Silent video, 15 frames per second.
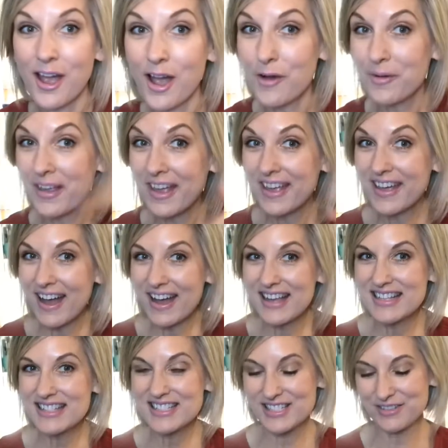Okay
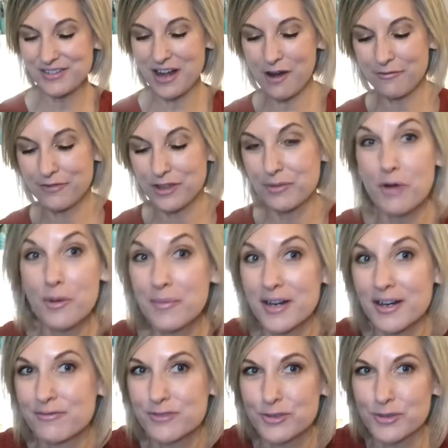guys, so now for the
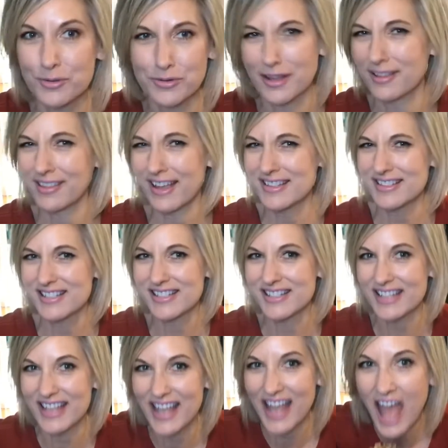moment of truth, let's
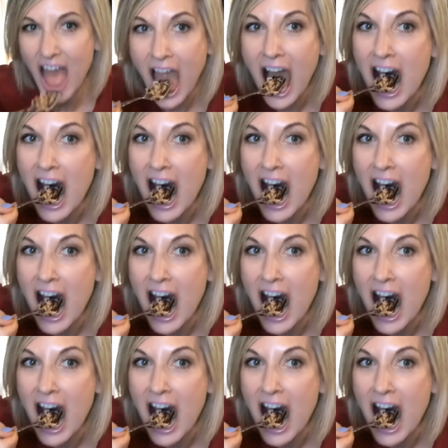see.